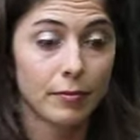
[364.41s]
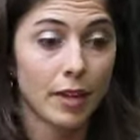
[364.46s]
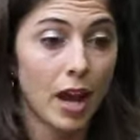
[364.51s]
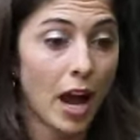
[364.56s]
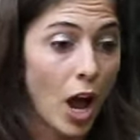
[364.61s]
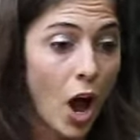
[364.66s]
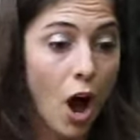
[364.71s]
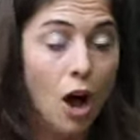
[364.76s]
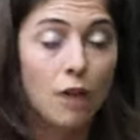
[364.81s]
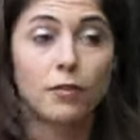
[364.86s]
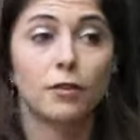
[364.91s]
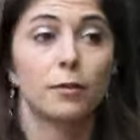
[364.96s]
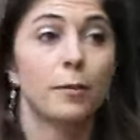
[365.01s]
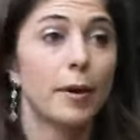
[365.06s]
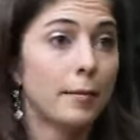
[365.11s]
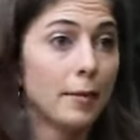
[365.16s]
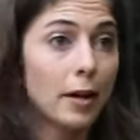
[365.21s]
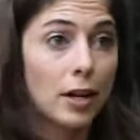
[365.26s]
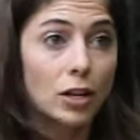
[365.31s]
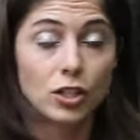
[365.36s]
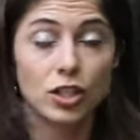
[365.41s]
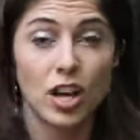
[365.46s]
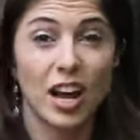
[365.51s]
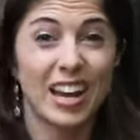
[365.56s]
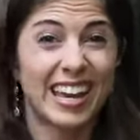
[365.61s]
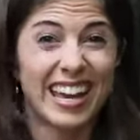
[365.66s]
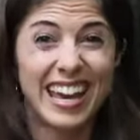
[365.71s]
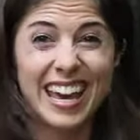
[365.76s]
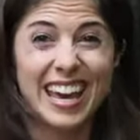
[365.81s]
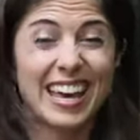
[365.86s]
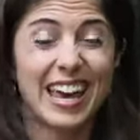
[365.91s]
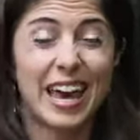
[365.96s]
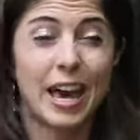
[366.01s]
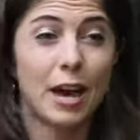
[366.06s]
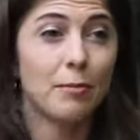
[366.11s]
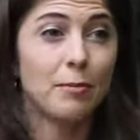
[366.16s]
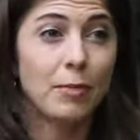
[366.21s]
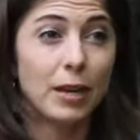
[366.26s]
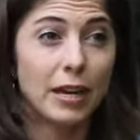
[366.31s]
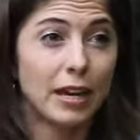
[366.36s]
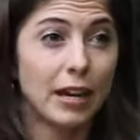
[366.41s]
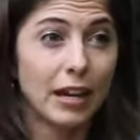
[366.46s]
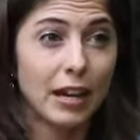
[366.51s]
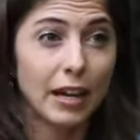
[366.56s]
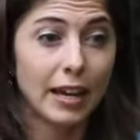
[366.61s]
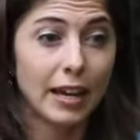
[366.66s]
I offer my marriage. I can't be